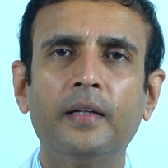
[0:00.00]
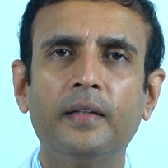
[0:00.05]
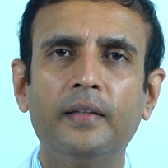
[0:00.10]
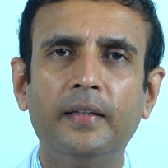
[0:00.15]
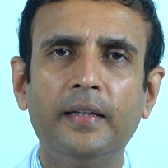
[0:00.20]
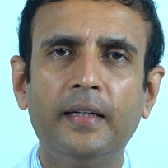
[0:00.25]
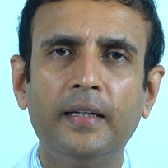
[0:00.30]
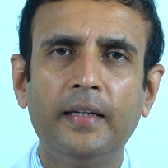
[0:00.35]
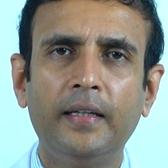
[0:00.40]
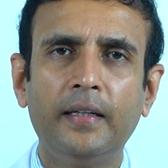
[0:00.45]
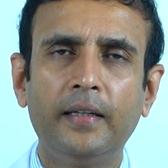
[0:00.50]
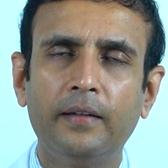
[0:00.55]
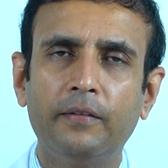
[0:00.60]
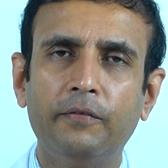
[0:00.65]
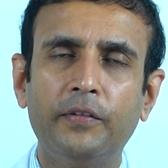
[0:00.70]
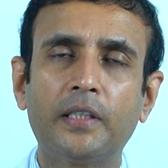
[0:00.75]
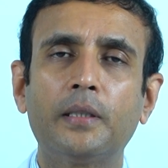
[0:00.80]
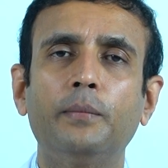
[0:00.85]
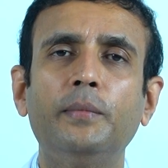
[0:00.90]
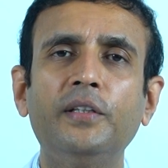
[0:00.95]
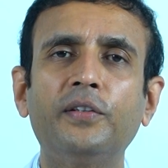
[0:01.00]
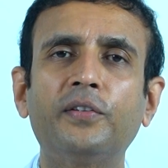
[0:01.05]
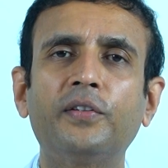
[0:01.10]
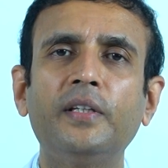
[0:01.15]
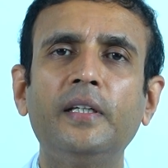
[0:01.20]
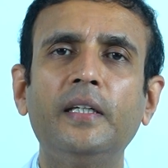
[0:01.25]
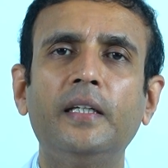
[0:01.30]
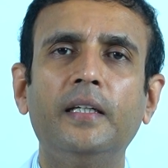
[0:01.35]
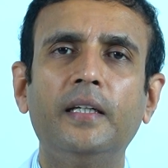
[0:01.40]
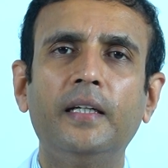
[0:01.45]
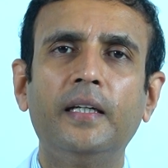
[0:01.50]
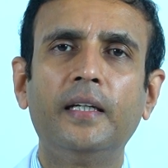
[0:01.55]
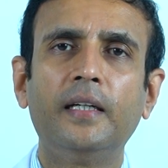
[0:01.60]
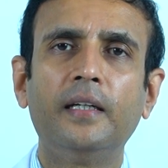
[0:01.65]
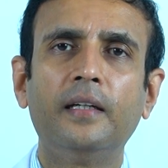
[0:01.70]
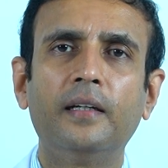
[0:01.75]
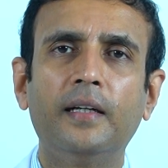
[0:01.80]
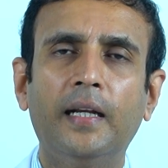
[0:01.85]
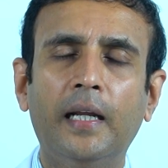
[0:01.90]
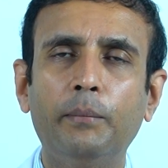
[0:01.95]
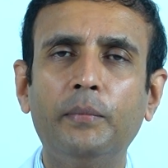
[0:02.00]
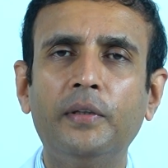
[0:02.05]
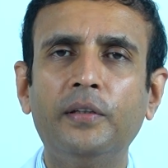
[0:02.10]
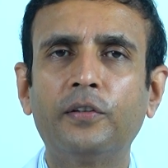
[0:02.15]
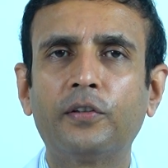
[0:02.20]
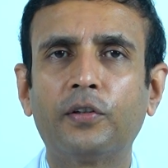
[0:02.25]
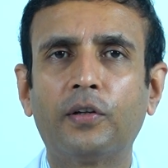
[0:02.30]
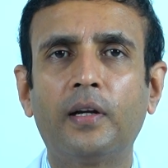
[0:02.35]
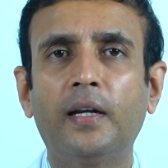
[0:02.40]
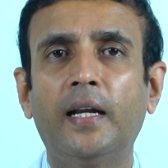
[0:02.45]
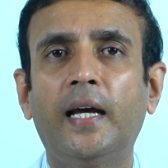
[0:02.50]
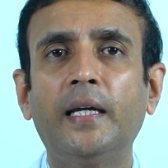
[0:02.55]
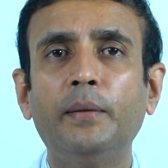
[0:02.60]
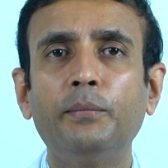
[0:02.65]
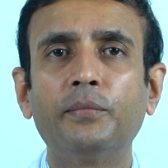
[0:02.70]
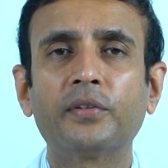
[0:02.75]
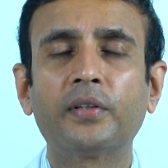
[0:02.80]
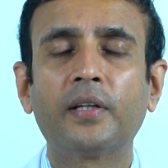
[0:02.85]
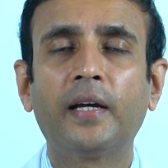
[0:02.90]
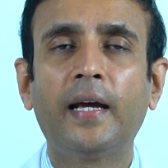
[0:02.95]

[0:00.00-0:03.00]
The vitamin C in lemons or limes